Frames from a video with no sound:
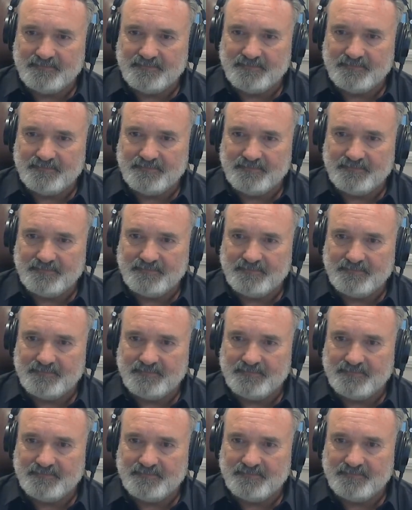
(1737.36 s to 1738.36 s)

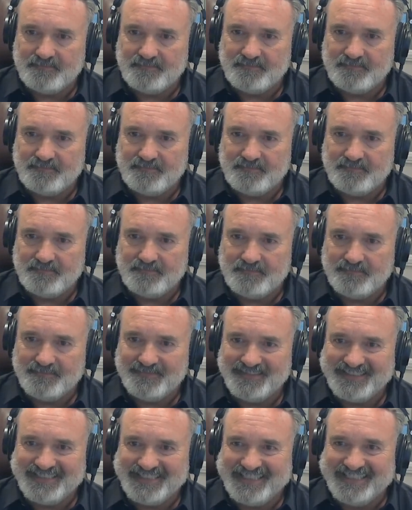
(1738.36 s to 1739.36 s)

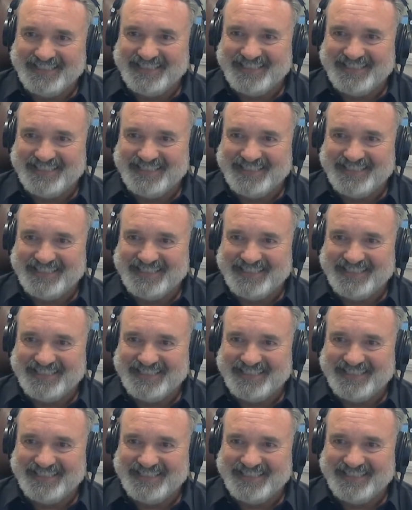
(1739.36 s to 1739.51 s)
(silent)